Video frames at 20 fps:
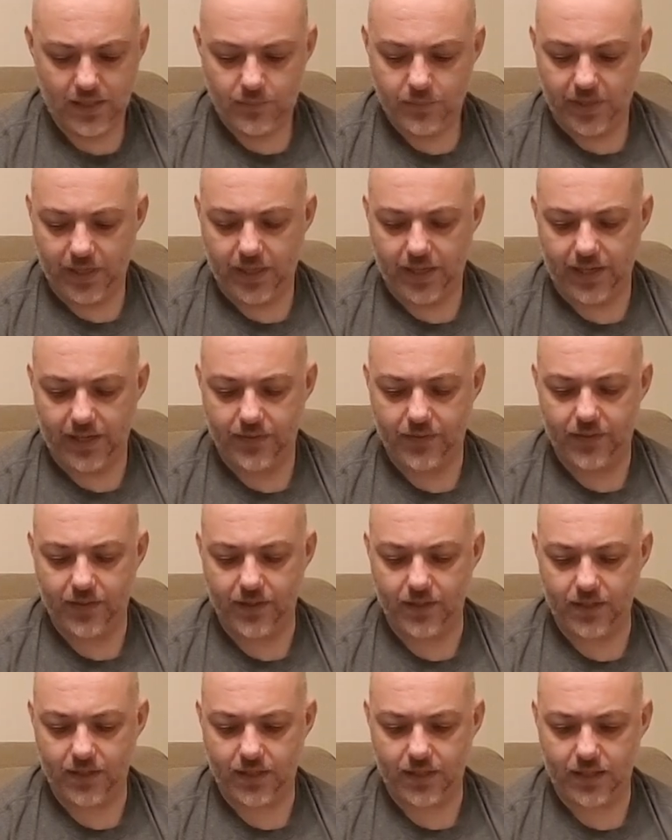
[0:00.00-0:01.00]
But I
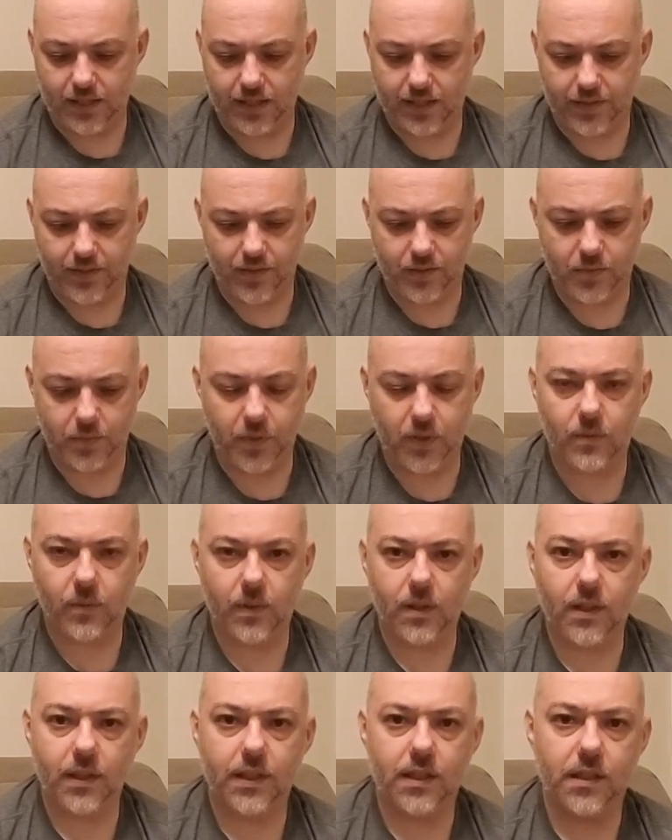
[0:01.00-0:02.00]
think this book
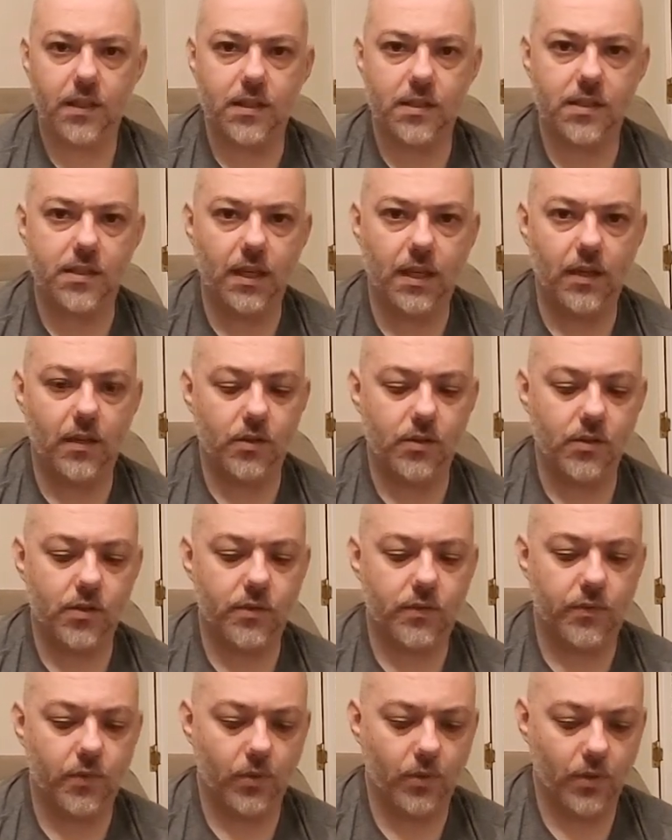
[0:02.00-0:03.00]
really excels
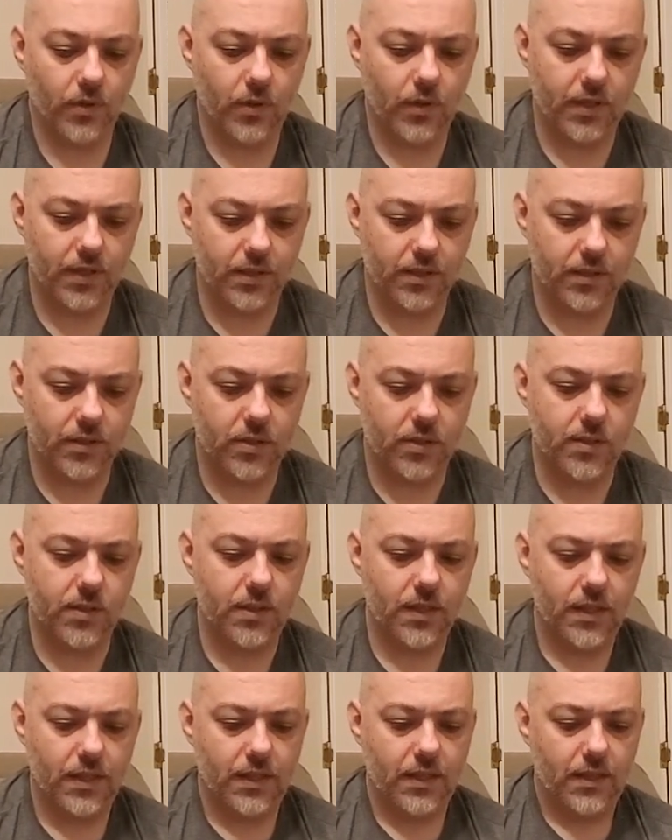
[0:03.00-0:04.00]
for
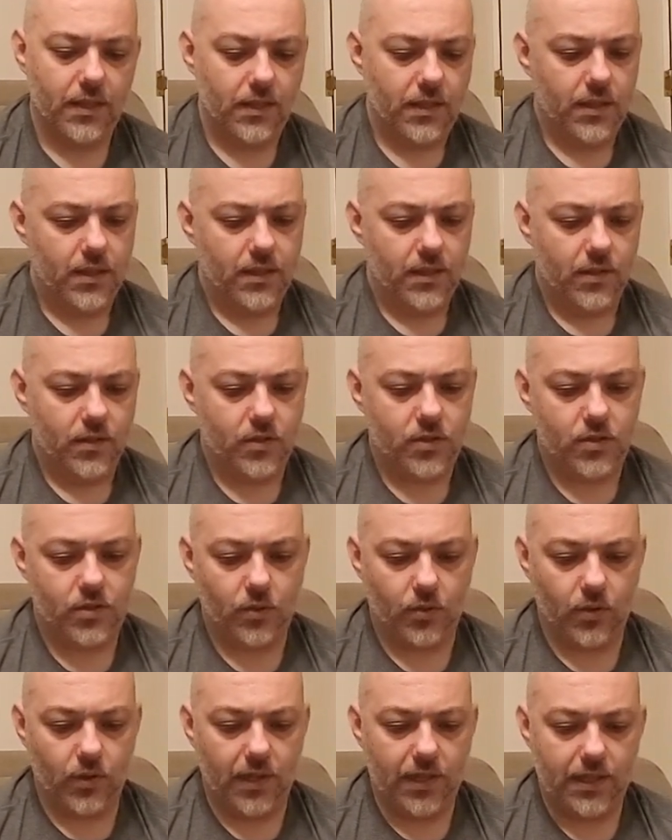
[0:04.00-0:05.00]
its
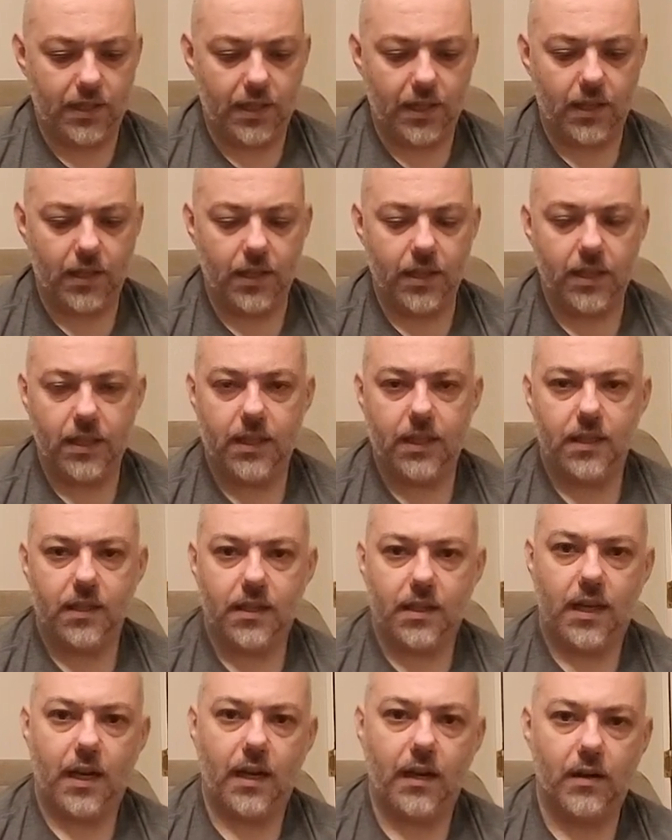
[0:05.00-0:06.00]
storytelling
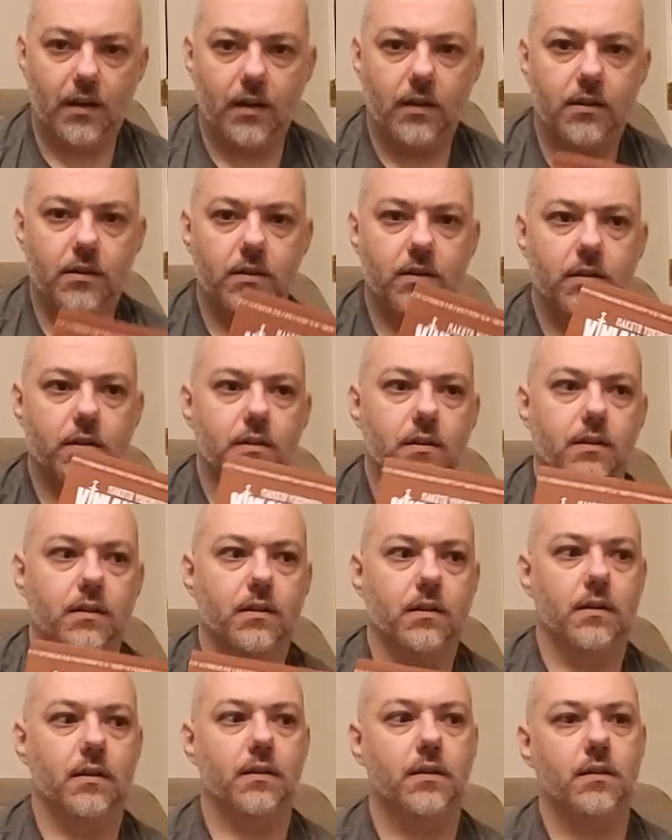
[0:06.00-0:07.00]
and
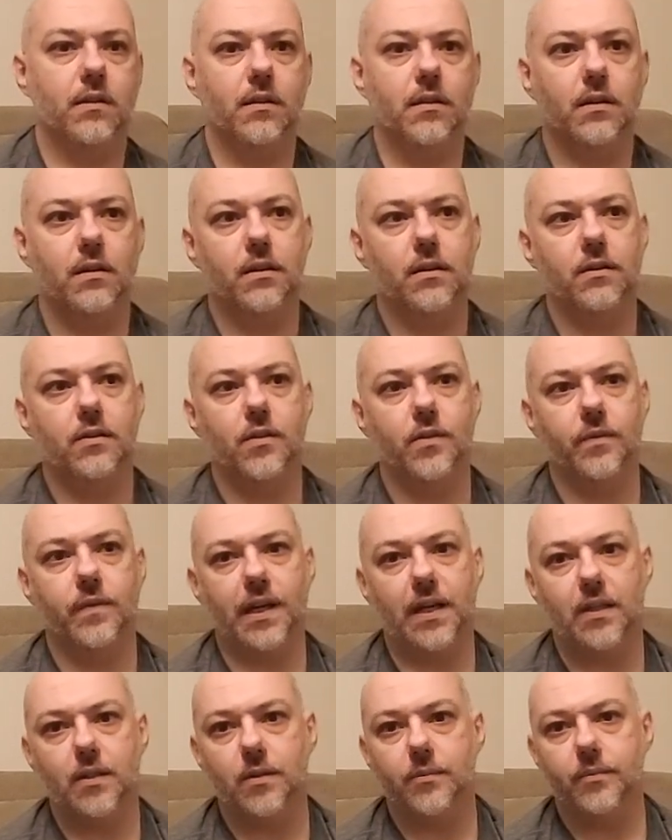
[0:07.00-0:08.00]
character
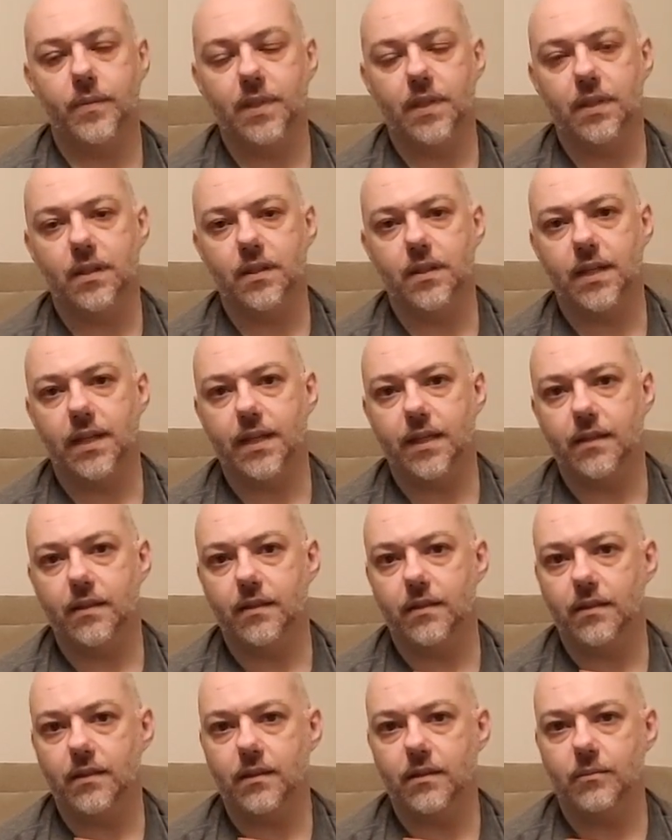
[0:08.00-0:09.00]
development. Like
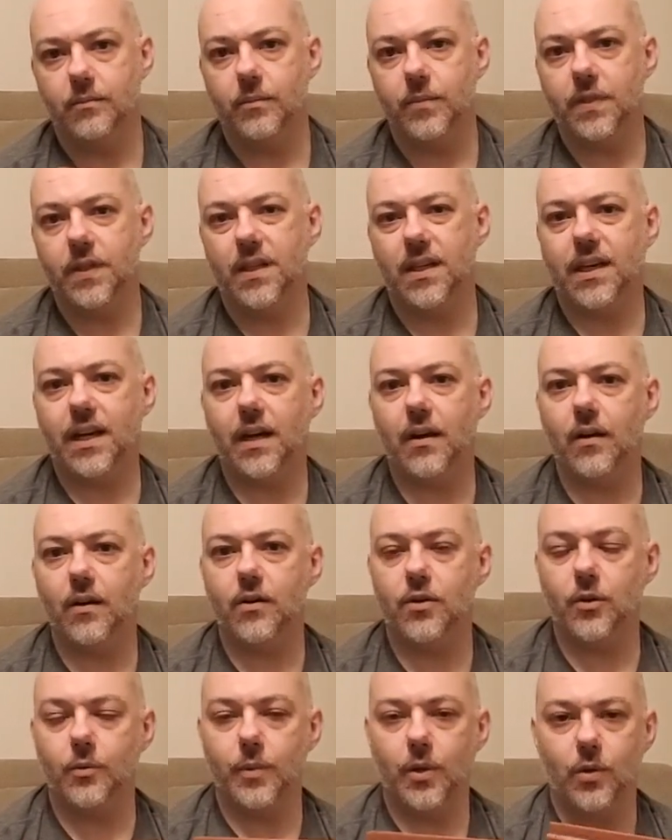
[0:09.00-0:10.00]
the
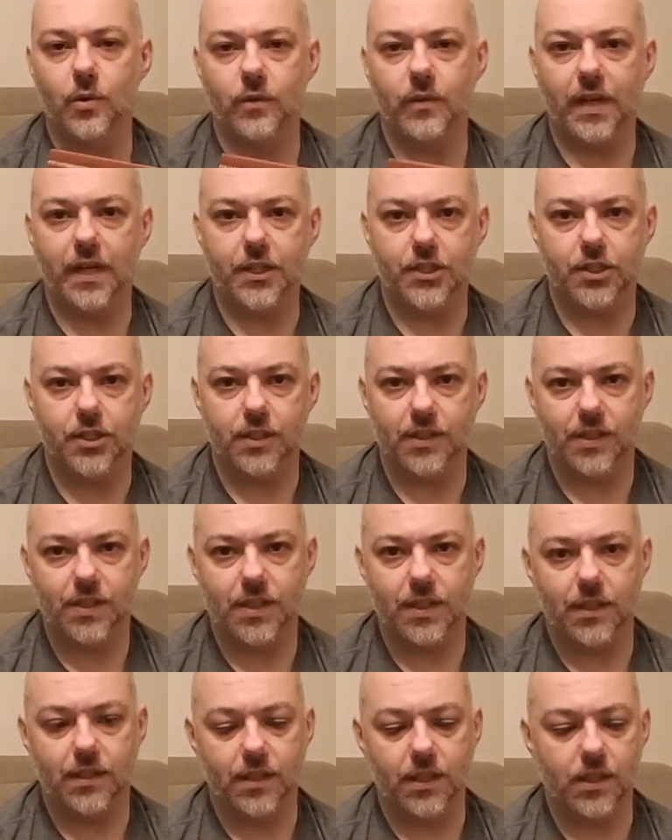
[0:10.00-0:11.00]
character
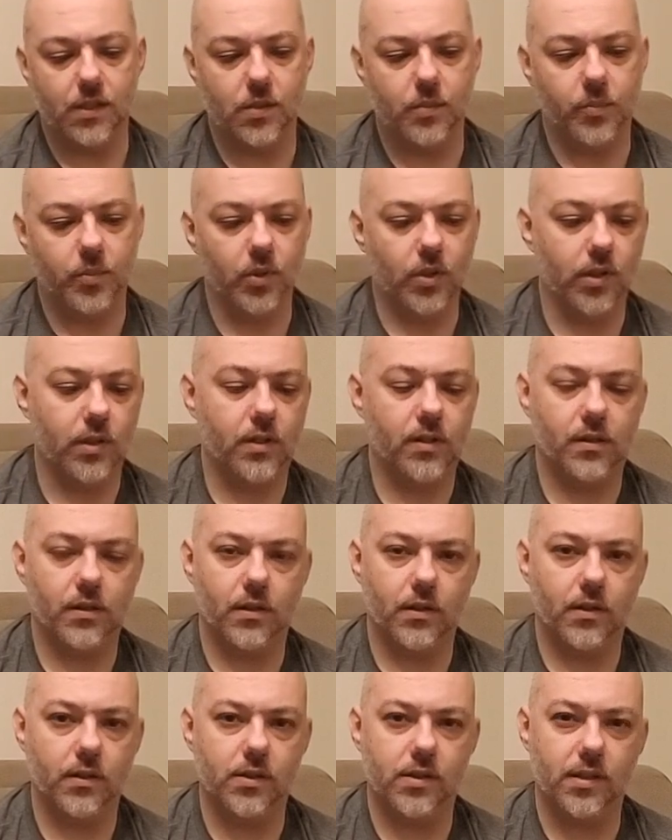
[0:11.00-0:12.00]
motivations in this book
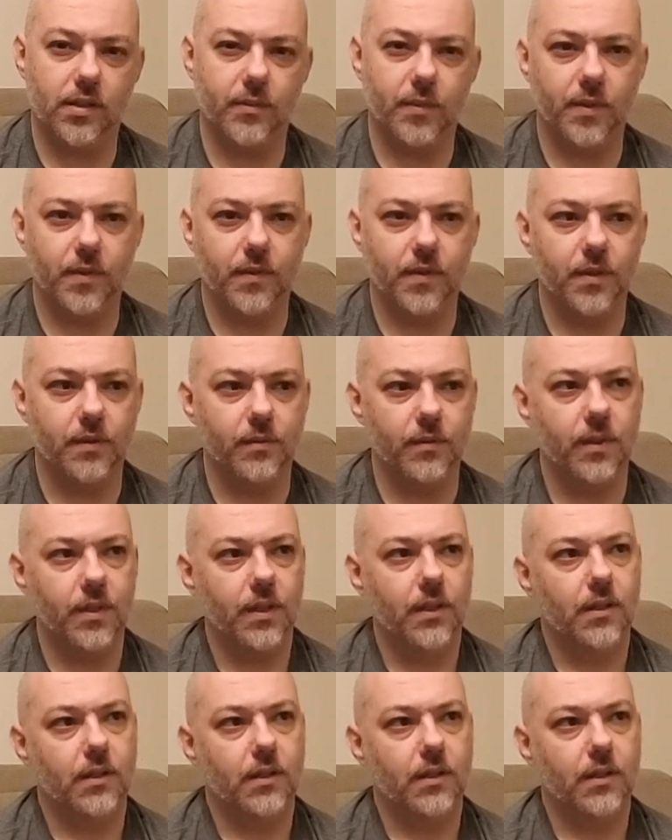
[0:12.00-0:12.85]
are some of the